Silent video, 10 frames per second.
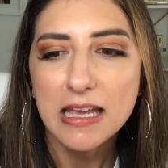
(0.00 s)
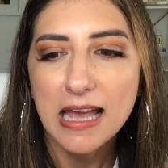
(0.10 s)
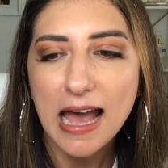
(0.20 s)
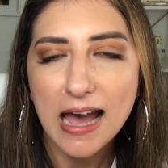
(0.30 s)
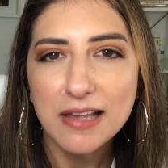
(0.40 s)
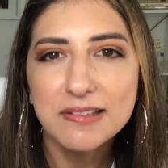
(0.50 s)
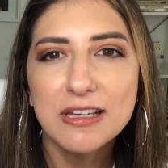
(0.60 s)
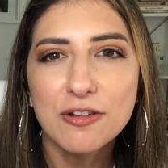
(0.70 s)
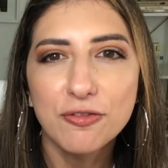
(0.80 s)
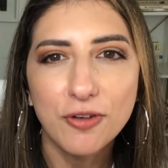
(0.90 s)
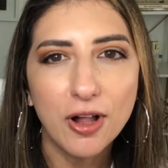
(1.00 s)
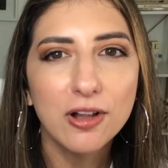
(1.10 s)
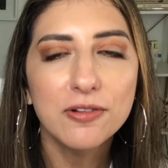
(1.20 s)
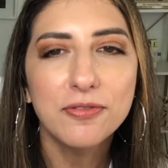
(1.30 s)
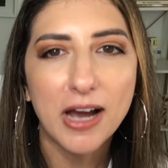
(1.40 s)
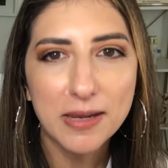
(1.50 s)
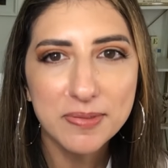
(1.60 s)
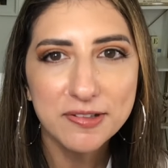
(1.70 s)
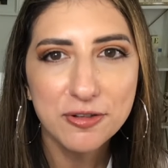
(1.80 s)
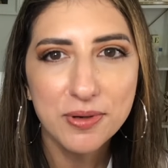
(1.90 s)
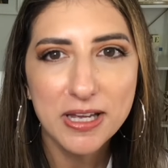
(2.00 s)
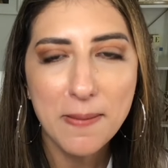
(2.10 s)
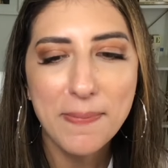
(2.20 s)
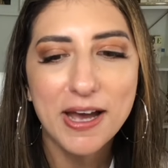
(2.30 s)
it has like fall vibes to it,